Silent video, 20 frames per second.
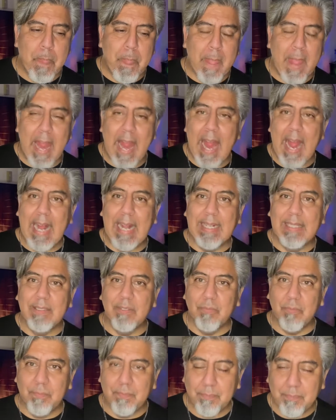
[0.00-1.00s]

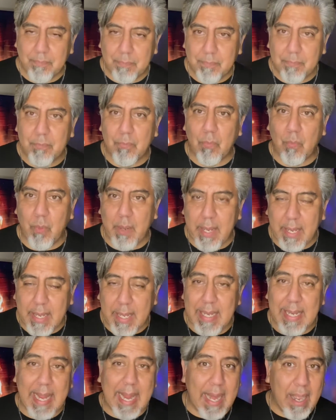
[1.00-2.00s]
And we
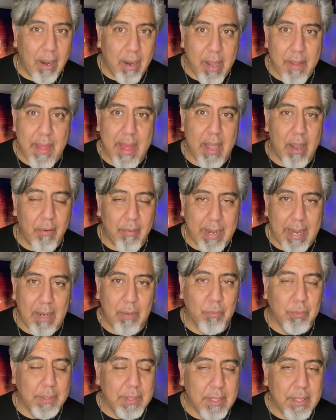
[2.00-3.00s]
can carry that around
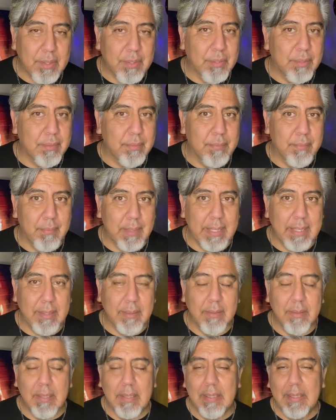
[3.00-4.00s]
with us, right?
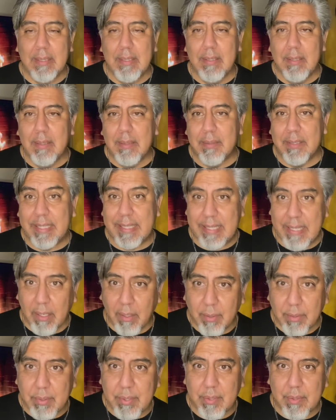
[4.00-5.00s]

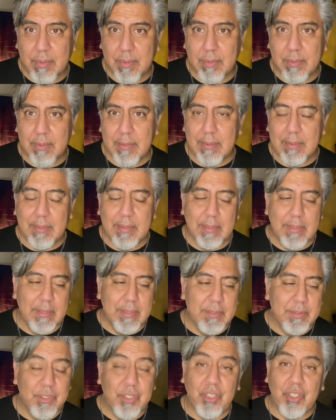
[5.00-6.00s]
Guilt,
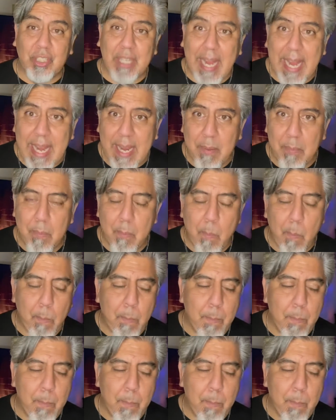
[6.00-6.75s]
shame.